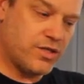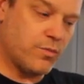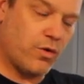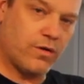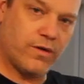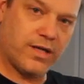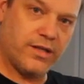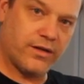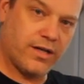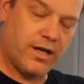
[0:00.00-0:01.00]
to more of a
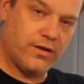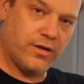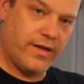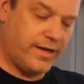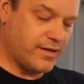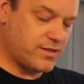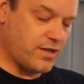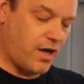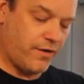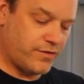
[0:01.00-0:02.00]
clear color and they get
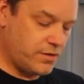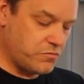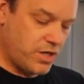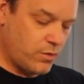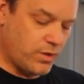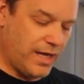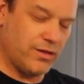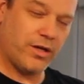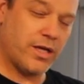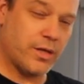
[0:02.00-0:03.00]
soft. We're
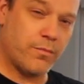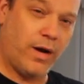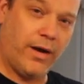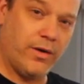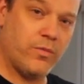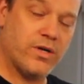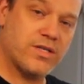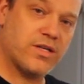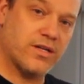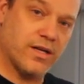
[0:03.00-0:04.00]
not looking to brown them, we're
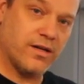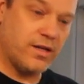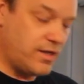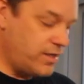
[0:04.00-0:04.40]
just going to